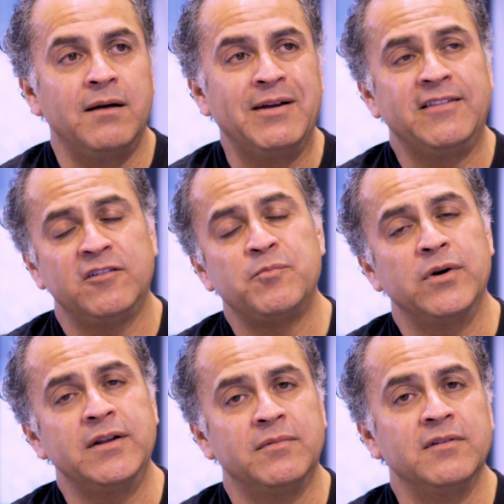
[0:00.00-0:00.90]
at this
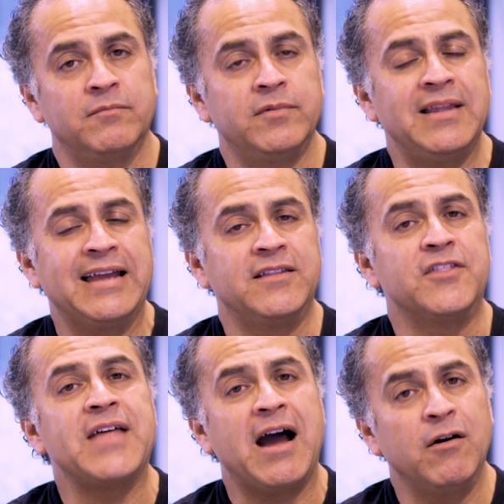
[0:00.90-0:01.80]
point, likely
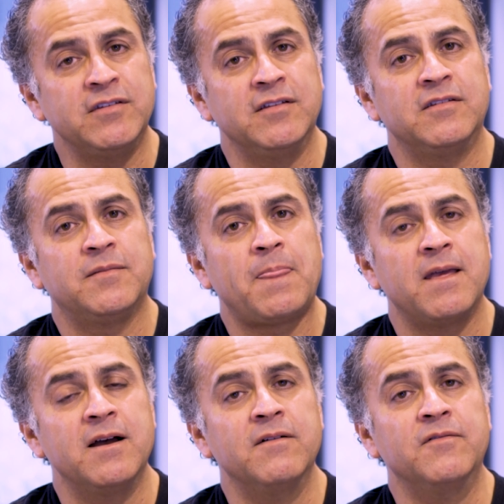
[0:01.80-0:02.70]
thousands
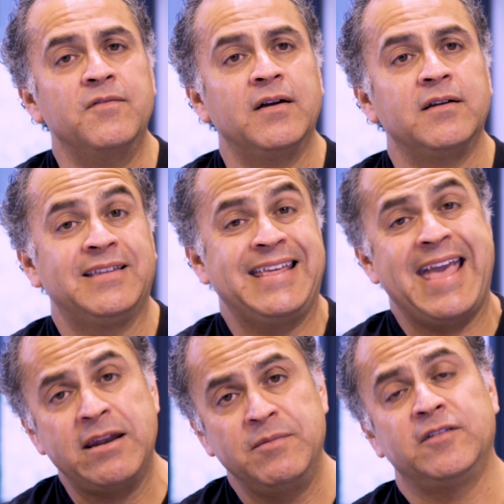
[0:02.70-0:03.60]
of
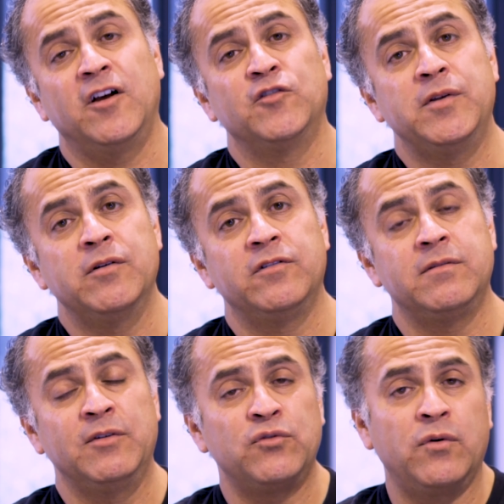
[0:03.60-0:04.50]
cannabis entrepreneurs,
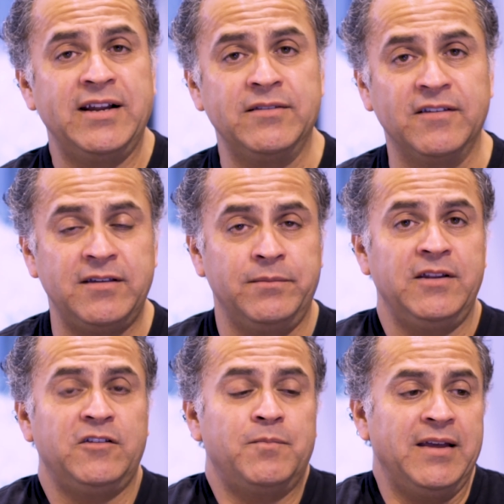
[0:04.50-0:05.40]
the majority in the
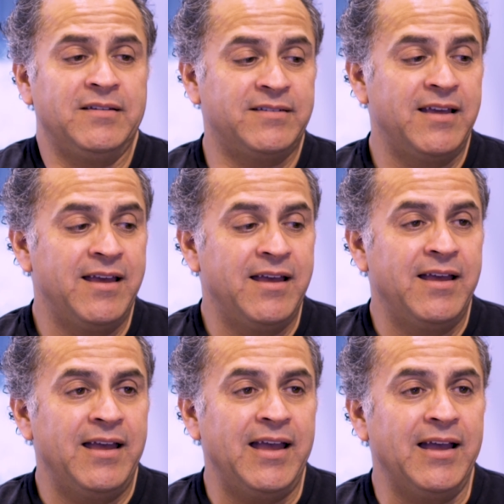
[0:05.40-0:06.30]
CBD space.
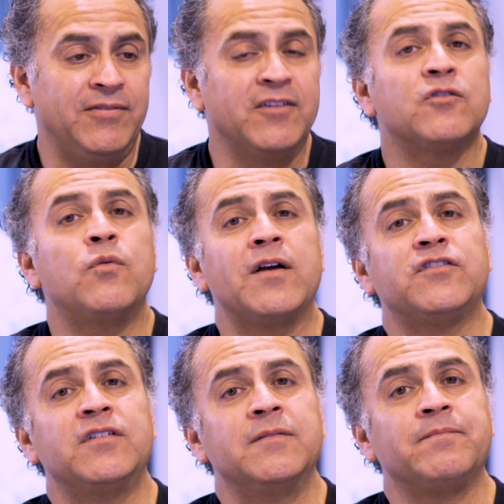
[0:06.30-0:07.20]
And this
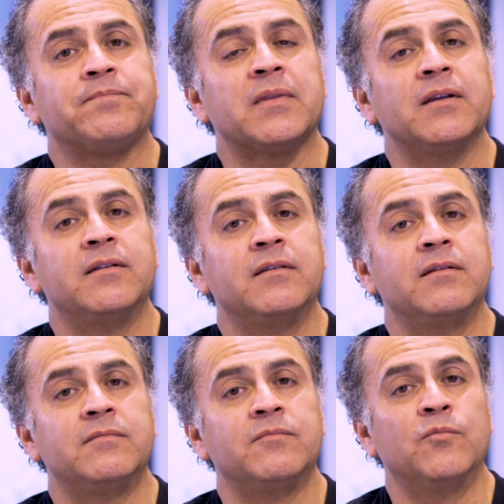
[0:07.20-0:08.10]
question,
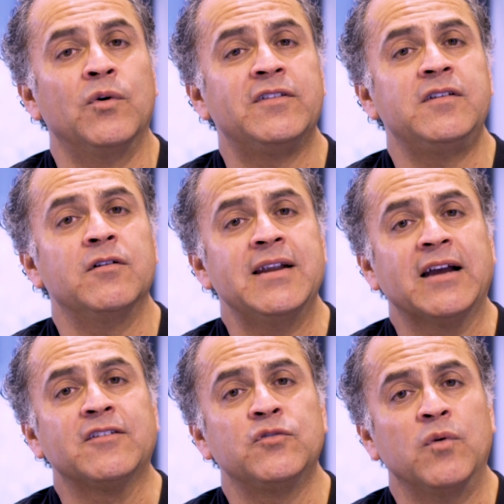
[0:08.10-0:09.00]
what's your
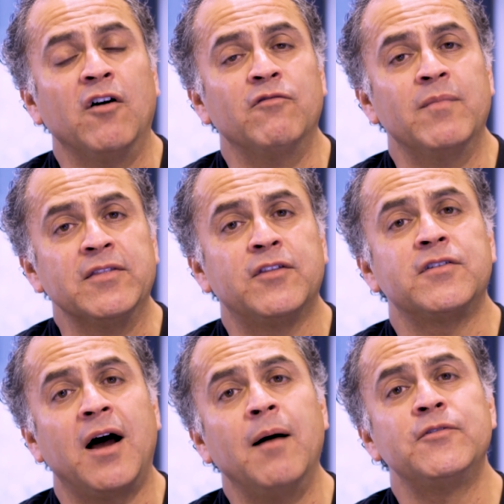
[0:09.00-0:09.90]
next 12-month
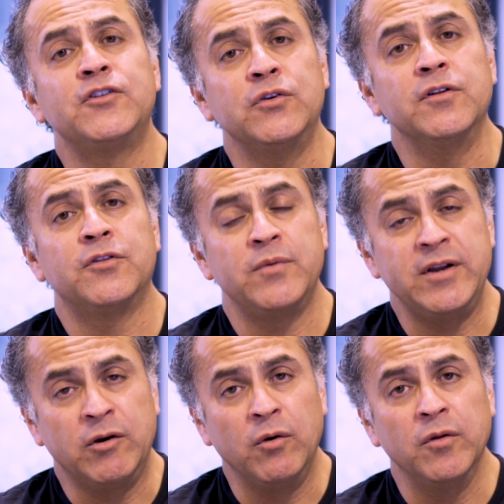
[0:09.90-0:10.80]
top 2 to
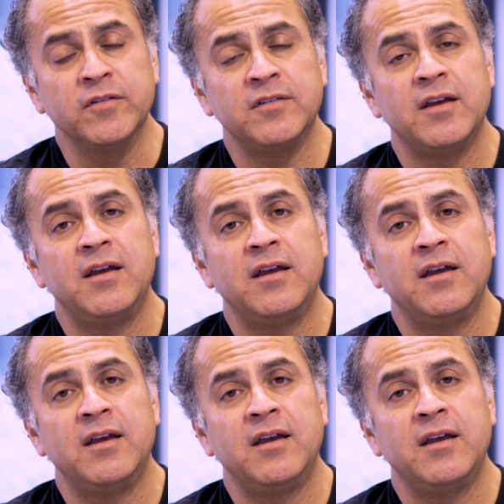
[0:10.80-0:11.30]
3 goals,